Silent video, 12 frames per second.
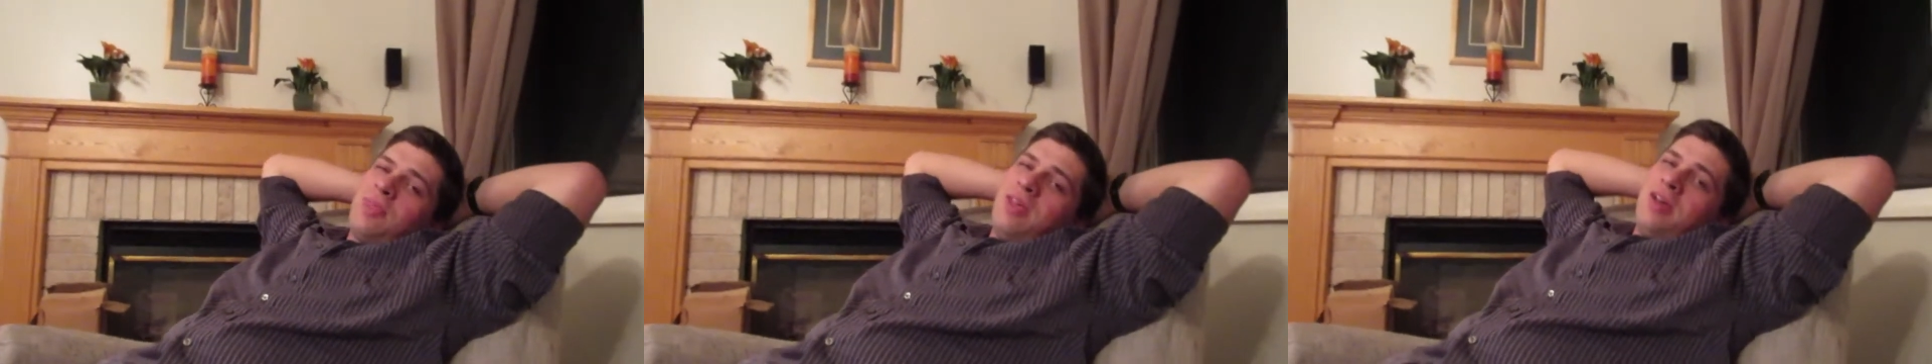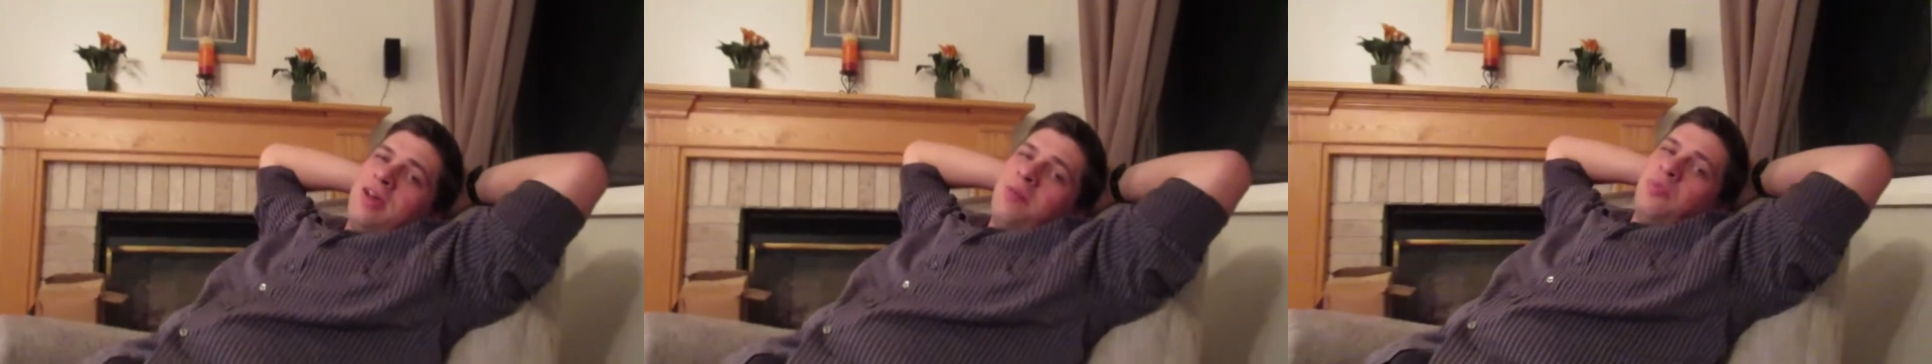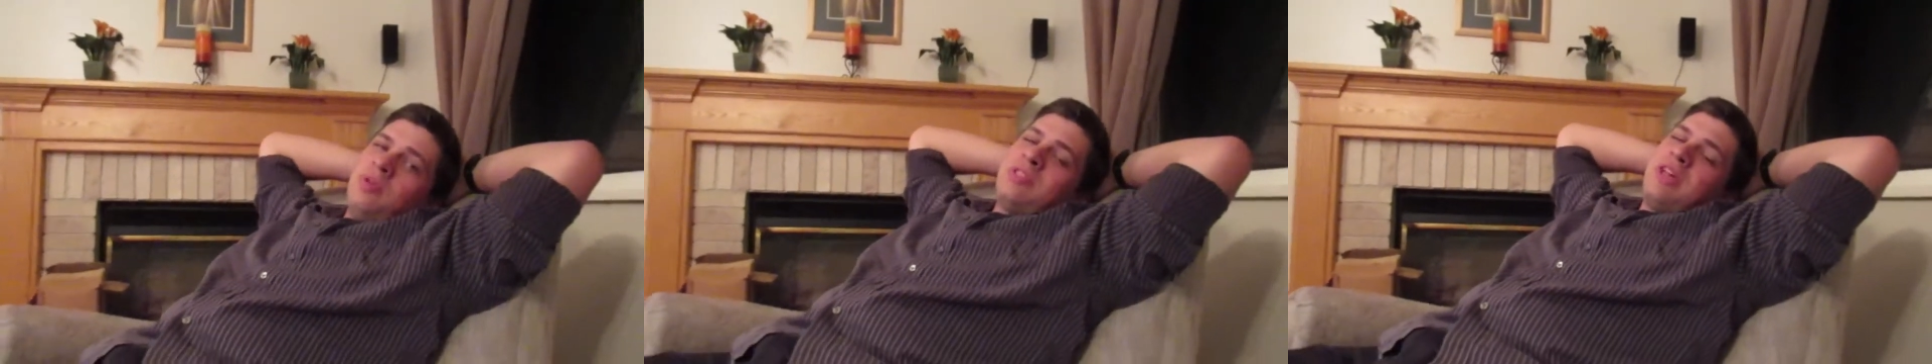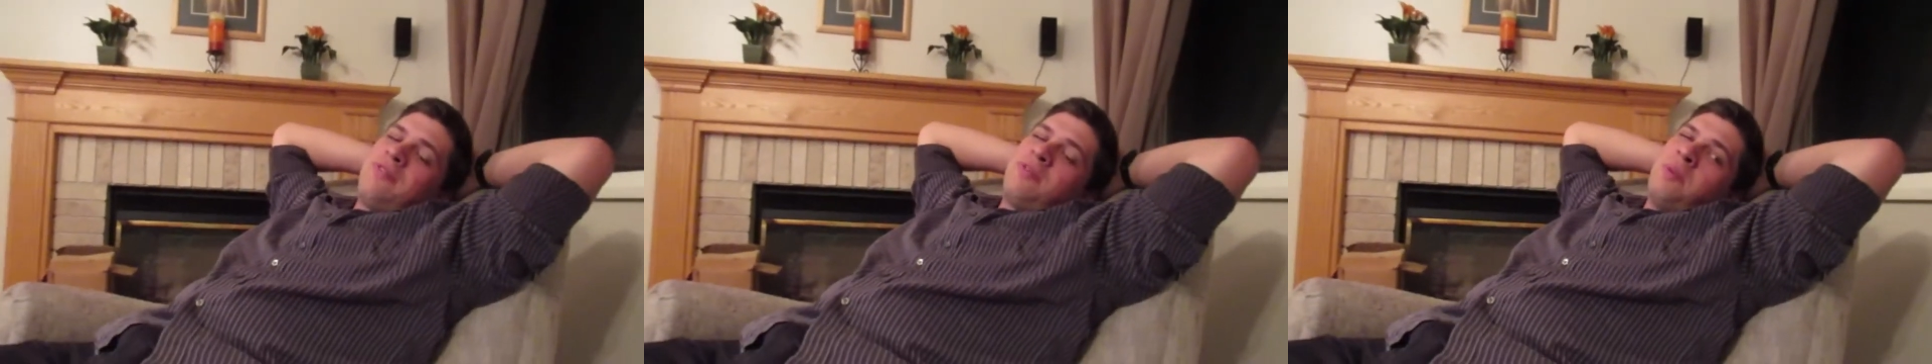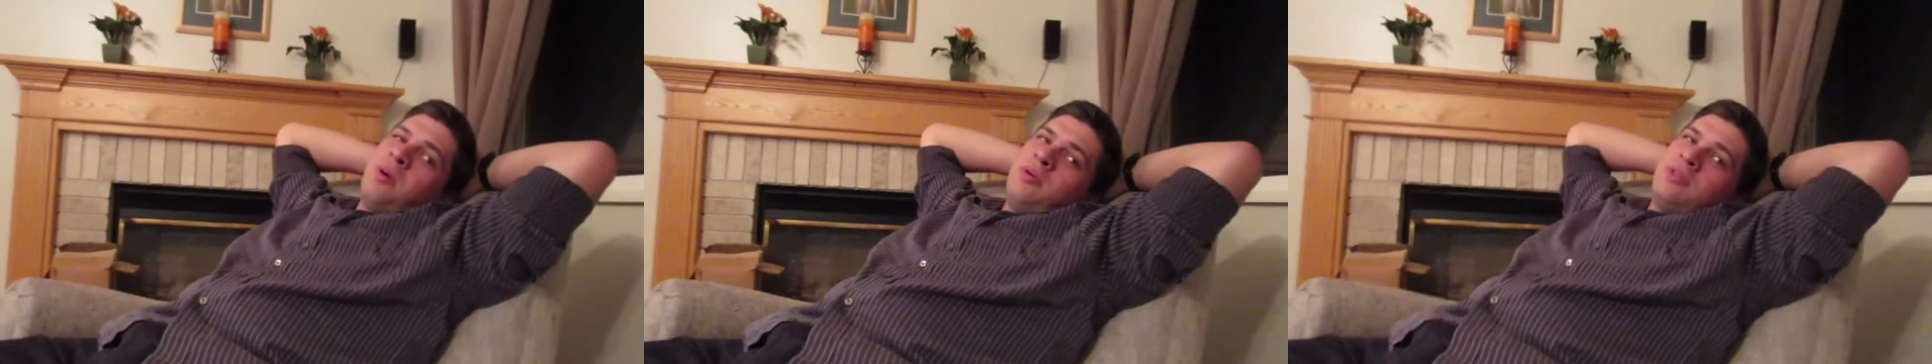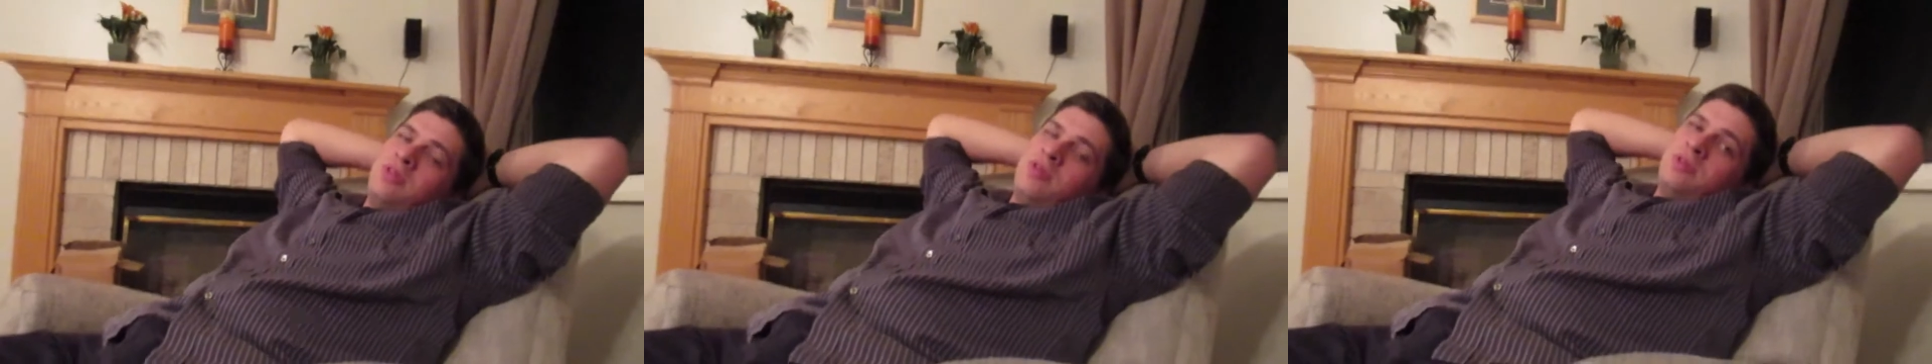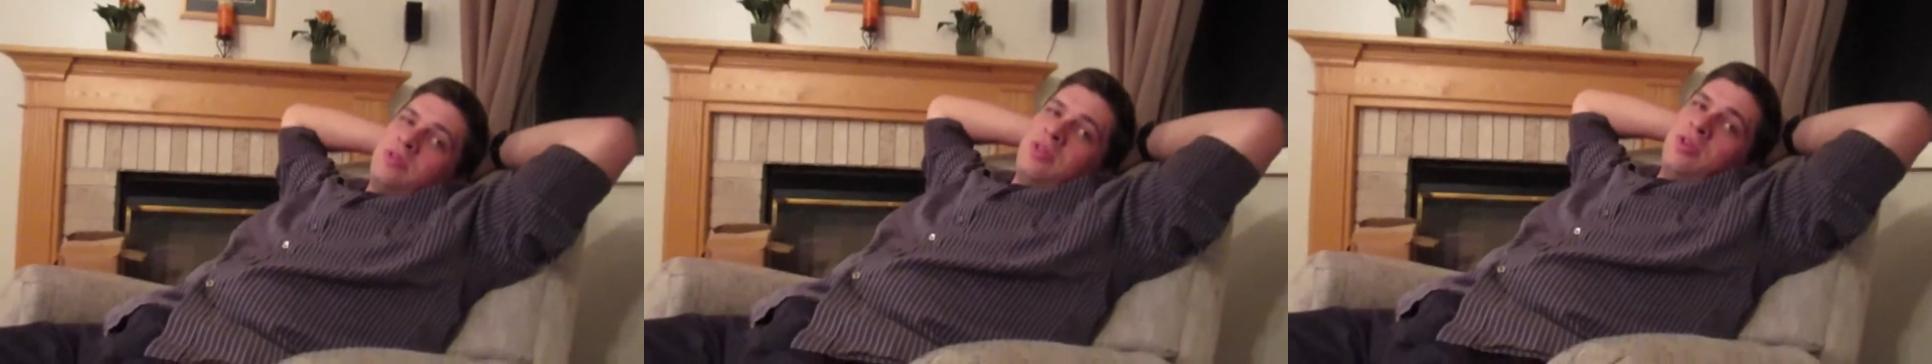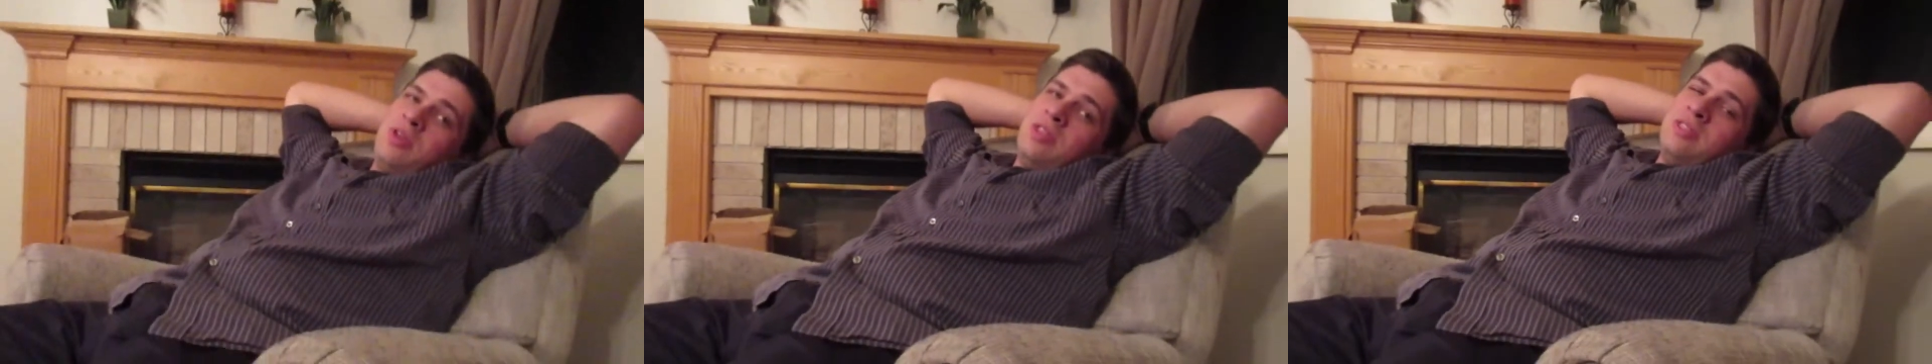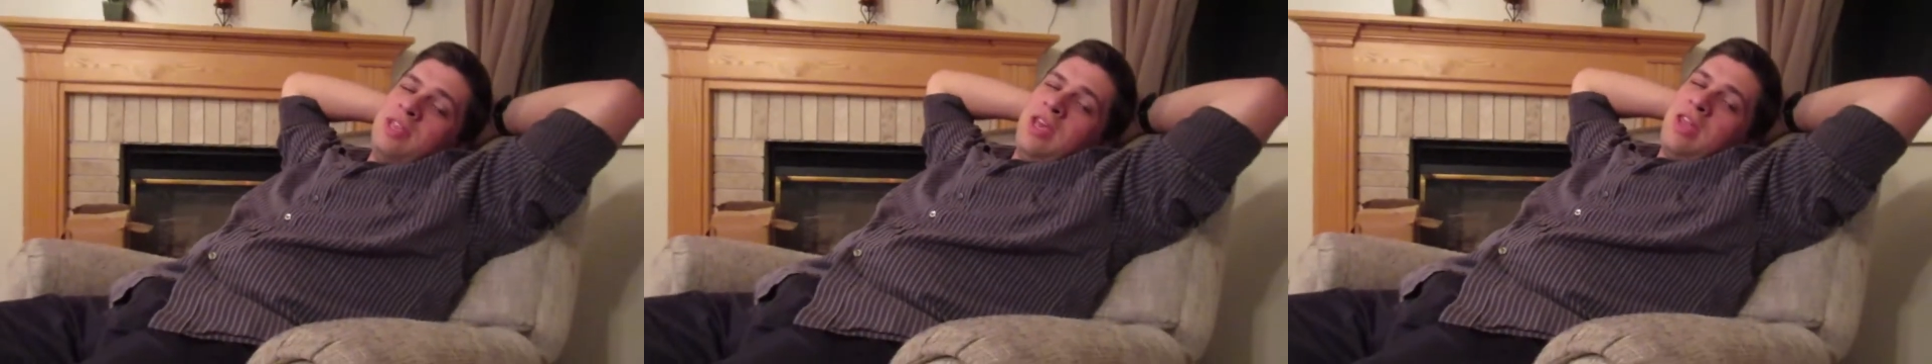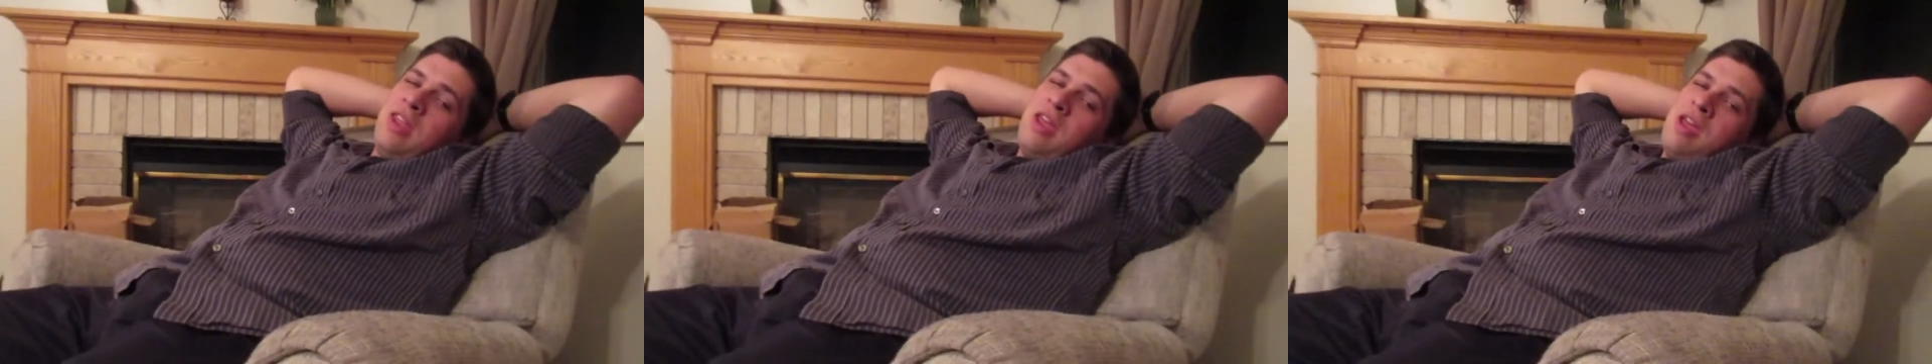We'll still have to post those so that you can see it,